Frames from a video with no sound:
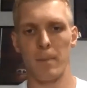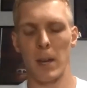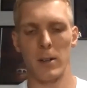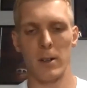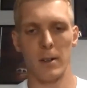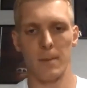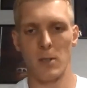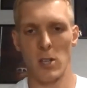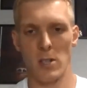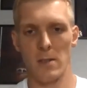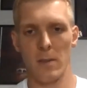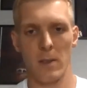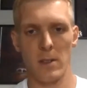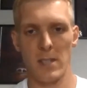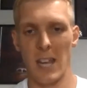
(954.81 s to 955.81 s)
better
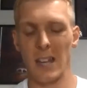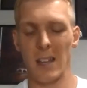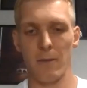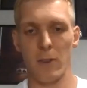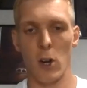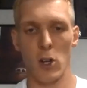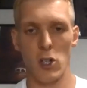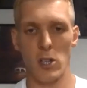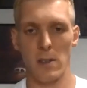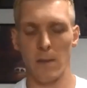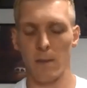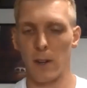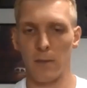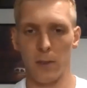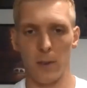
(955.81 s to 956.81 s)
just daily functions of
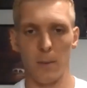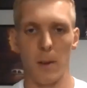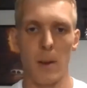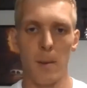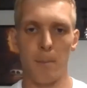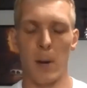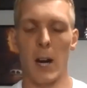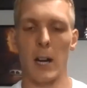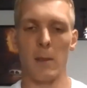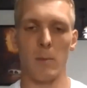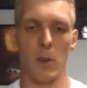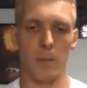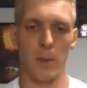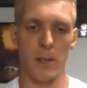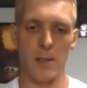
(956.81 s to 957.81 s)
different body
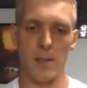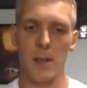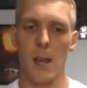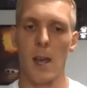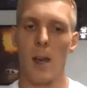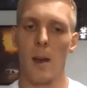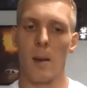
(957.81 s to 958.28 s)
movements.